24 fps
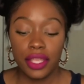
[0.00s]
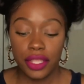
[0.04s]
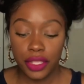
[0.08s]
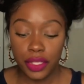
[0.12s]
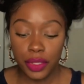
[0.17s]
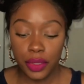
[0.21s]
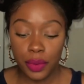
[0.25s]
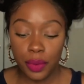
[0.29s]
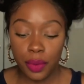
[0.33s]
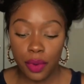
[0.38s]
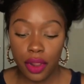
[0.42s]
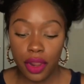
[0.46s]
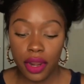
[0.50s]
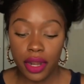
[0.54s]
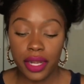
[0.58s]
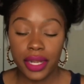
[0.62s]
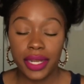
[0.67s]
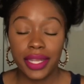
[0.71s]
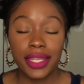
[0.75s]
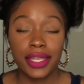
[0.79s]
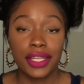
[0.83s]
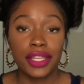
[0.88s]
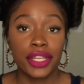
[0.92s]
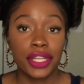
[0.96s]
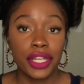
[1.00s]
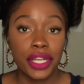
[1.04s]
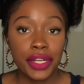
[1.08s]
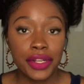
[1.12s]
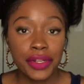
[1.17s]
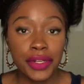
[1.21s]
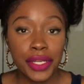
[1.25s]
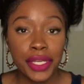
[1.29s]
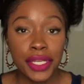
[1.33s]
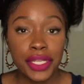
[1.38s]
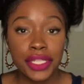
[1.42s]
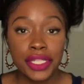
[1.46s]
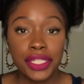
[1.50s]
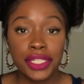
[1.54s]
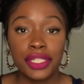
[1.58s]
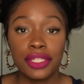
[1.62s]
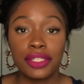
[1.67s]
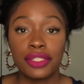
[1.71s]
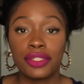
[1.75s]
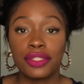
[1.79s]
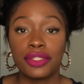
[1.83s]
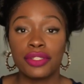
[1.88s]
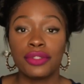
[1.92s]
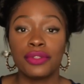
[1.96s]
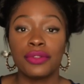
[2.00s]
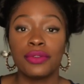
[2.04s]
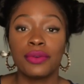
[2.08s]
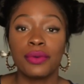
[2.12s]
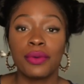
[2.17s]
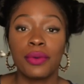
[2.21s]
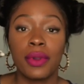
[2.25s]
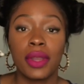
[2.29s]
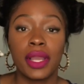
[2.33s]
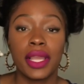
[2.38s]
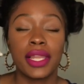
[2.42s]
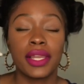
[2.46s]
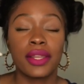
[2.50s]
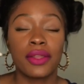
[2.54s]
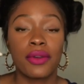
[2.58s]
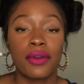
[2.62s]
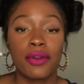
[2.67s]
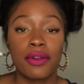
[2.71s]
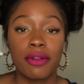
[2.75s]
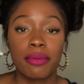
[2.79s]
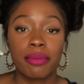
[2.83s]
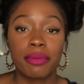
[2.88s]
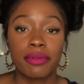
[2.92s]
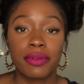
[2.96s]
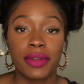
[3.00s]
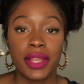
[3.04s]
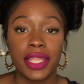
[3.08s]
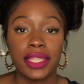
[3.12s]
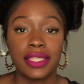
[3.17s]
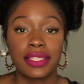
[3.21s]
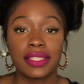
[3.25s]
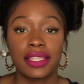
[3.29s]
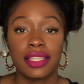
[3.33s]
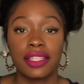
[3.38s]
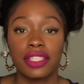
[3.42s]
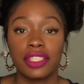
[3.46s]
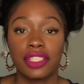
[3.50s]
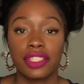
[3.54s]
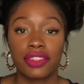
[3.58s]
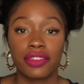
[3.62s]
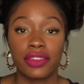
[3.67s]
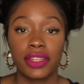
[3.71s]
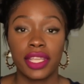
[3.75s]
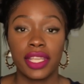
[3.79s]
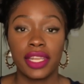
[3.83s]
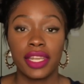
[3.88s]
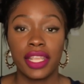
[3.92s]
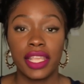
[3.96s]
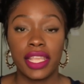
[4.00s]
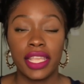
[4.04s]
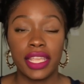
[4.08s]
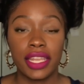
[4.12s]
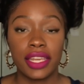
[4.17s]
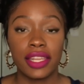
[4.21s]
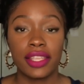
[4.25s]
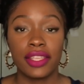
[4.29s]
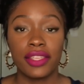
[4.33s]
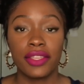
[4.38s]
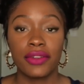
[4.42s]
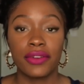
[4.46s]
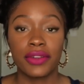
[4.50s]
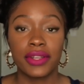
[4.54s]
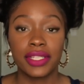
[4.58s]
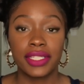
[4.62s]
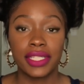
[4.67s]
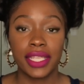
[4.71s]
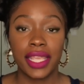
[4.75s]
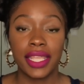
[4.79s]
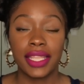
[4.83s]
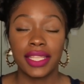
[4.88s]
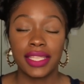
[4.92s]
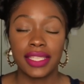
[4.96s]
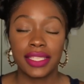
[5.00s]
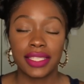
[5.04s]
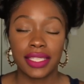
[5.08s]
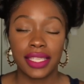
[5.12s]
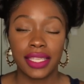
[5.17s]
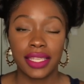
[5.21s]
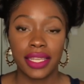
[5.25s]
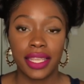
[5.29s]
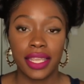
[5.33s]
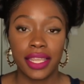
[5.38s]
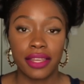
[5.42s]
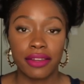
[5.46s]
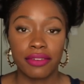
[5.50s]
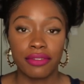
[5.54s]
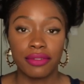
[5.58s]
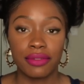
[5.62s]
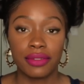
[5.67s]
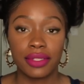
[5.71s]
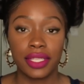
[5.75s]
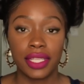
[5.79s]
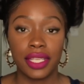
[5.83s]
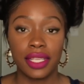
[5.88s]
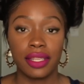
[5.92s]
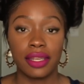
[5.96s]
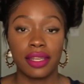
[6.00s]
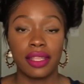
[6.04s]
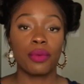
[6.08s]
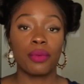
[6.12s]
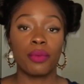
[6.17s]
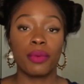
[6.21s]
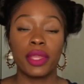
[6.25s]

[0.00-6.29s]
you are encouraged to incorporate sunscreen in your daily skincare routine.